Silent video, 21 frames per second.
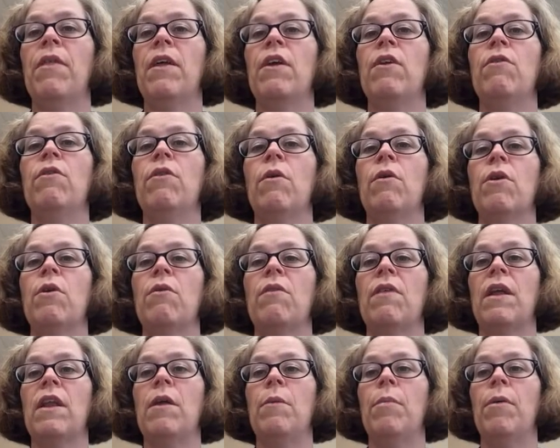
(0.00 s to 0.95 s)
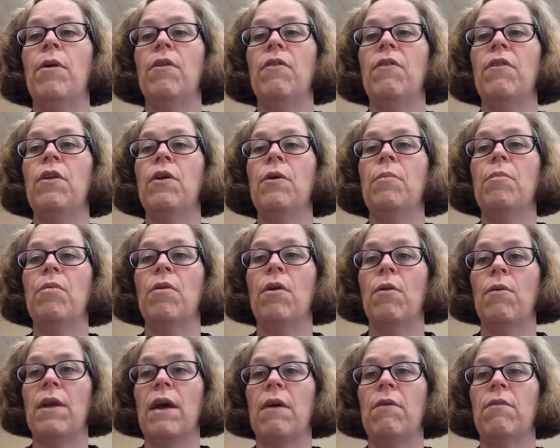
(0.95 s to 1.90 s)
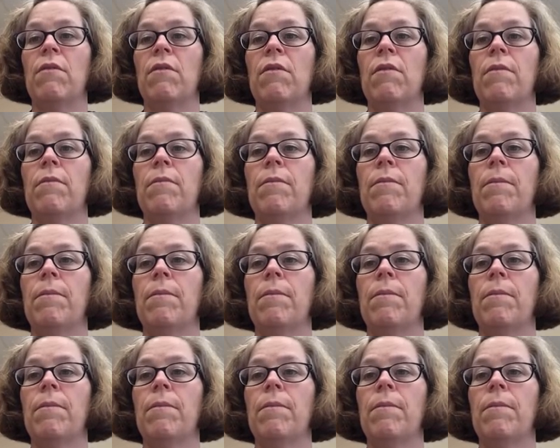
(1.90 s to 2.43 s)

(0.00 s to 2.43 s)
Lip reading: that you don't use any personal pronouns.